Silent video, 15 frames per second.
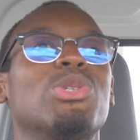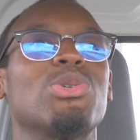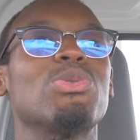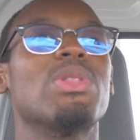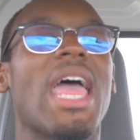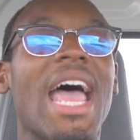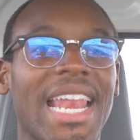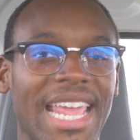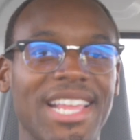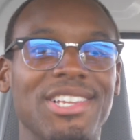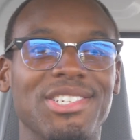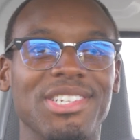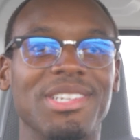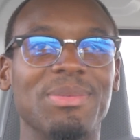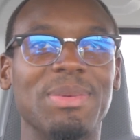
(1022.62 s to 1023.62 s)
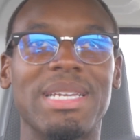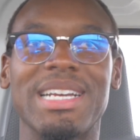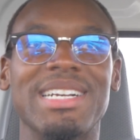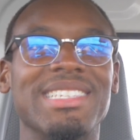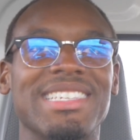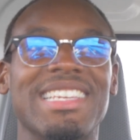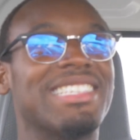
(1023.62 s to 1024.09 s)
to that engine,
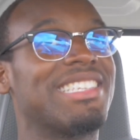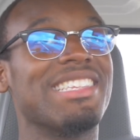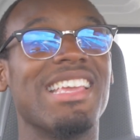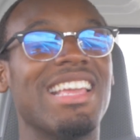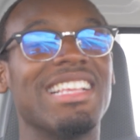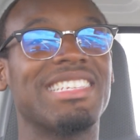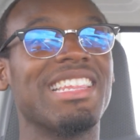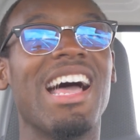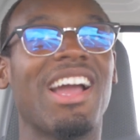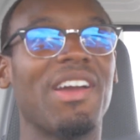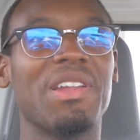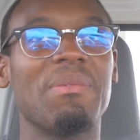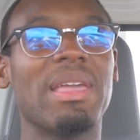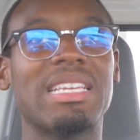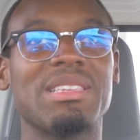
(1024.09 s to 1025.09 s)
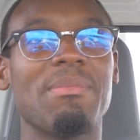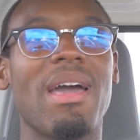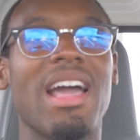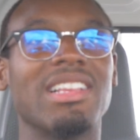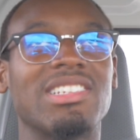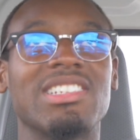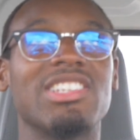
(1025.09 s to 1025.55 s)
because it's not going to mix and match.